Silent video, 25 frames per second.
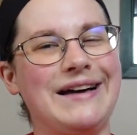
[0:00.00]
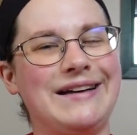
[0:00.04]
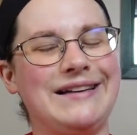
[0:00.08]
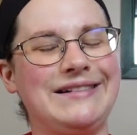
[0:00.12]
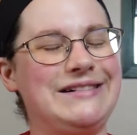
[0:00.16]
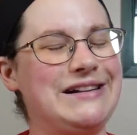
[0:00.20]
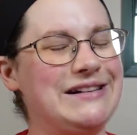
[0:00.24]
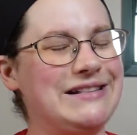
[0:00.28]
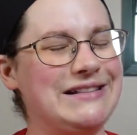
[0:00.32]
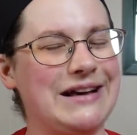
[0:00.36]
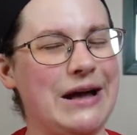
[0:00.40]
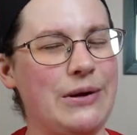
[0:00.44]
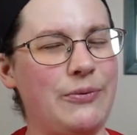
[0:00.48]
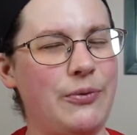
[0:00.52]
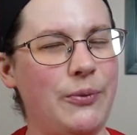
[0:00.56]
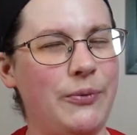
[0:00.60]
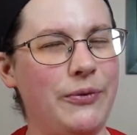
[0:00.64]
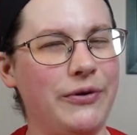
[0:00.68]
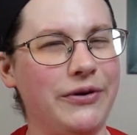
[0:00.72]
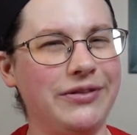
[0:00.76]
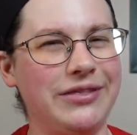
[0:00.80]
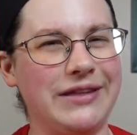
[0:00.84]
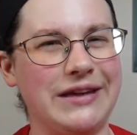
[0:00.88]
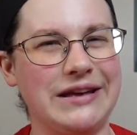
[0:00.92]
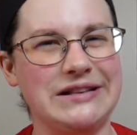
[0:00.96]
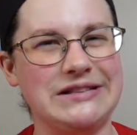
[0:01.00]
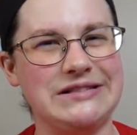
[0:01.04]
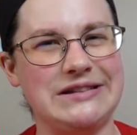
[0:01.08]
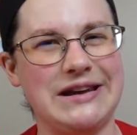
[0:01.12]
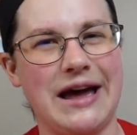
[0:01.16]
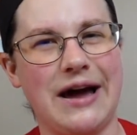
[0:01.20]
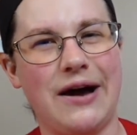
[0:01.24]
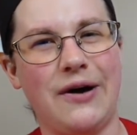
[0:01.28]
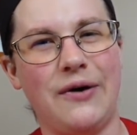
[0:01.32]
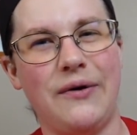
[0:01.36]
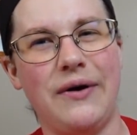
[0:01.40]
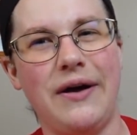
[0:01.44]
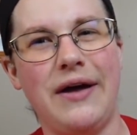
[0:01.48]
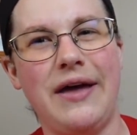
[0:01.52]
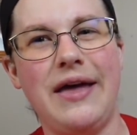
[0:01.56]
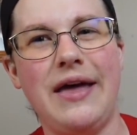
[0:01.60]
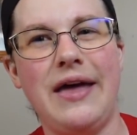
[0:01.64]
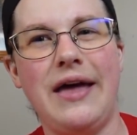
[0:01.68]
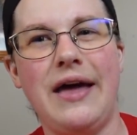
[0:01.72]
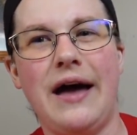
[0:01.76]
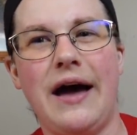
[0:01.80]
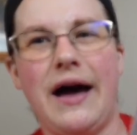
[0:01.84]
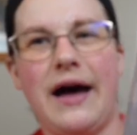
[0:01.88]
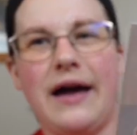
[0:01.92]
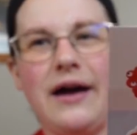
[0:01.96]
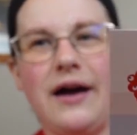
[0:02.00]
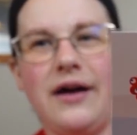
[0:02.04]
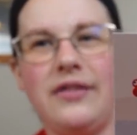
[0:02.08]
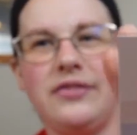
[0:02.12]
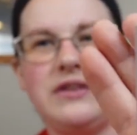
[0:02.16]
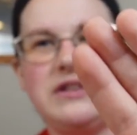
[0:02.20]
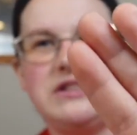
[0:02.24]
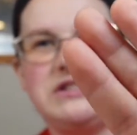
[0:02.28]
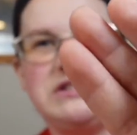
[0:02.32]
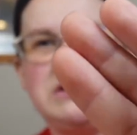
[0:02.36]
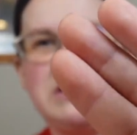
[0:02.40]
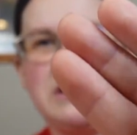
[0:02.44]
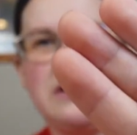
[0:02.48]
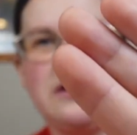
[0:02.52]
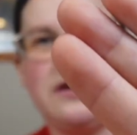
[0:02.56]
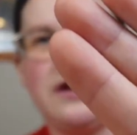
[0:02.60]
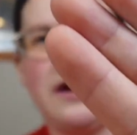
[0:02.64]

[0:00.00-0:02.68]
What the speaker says: just a couple more things now. I got this sticker